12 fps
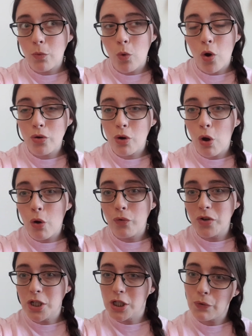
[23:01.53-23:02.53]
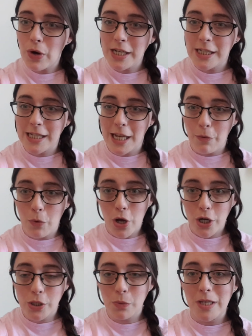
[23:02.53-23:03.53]
one of Richard's friends that he
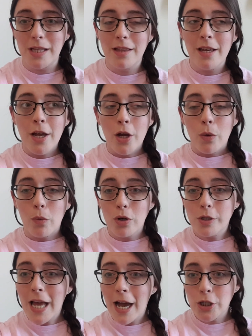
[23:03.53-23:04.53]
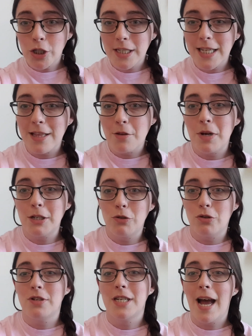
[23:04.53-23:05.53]
works with was actually in the
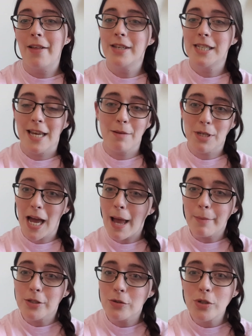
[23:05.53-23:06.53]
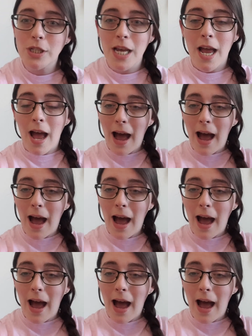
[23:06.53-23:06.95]
restaurant at the same time as us.